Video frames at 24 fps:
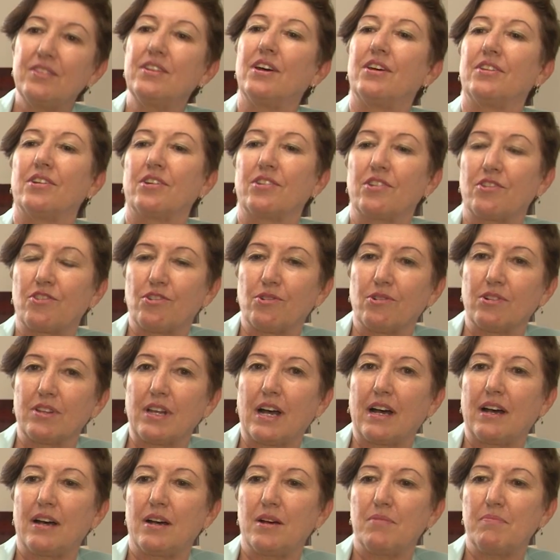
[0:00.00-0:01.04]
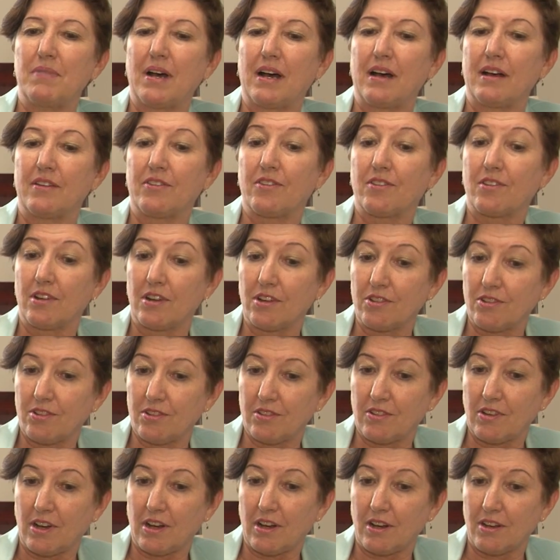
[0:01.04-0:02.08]
No, not at all. I
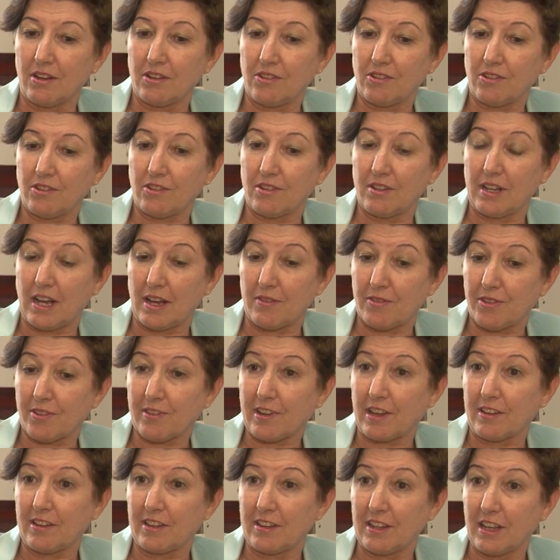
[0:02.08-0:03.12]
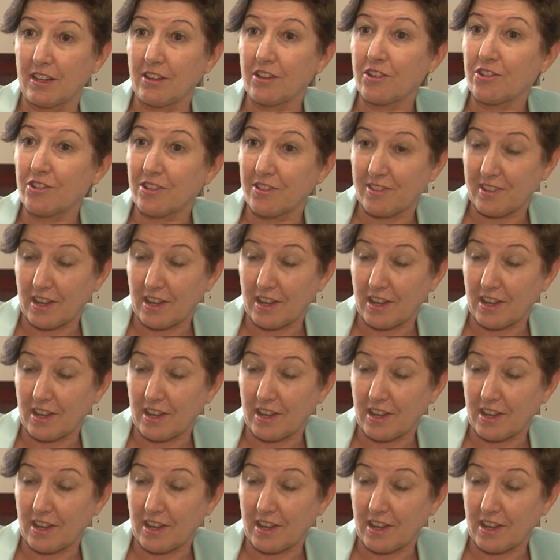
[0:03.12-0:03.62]
started out life studying English and